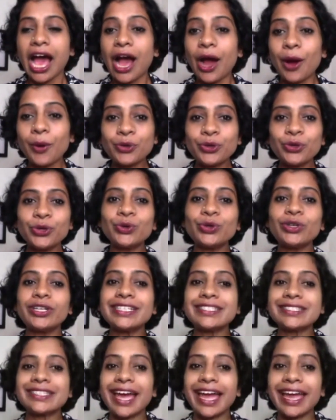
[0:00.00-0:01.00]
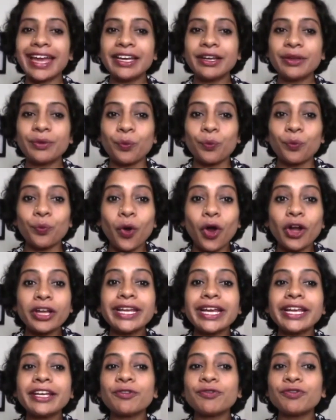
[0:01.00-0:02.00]
How do you decide what
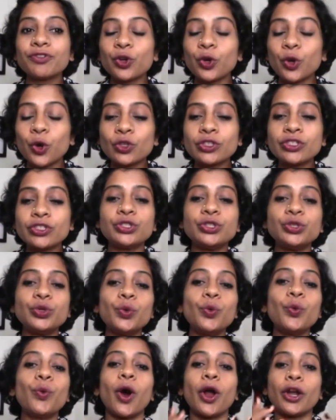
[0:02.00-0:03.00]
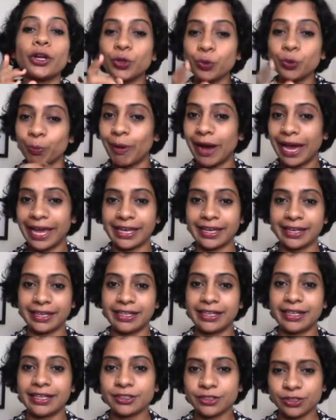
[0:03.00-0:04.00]
kind of clothes you want to buy?
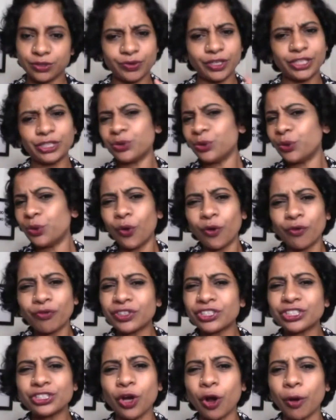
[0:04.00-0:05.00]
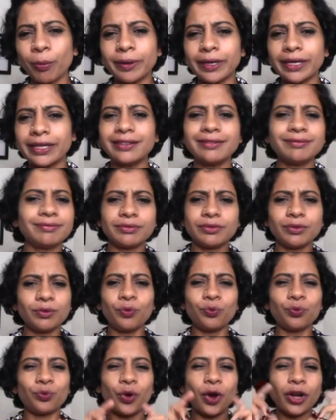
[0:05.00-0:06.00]
So when you go for shopping,
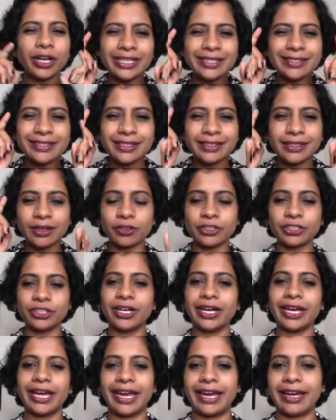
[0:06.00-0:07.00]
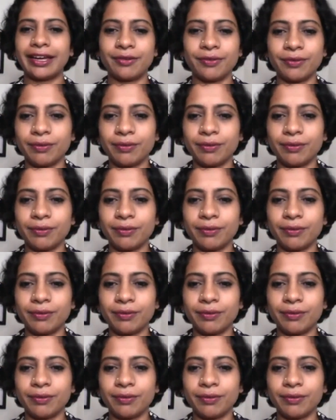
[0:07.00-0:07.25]
what is it on your head?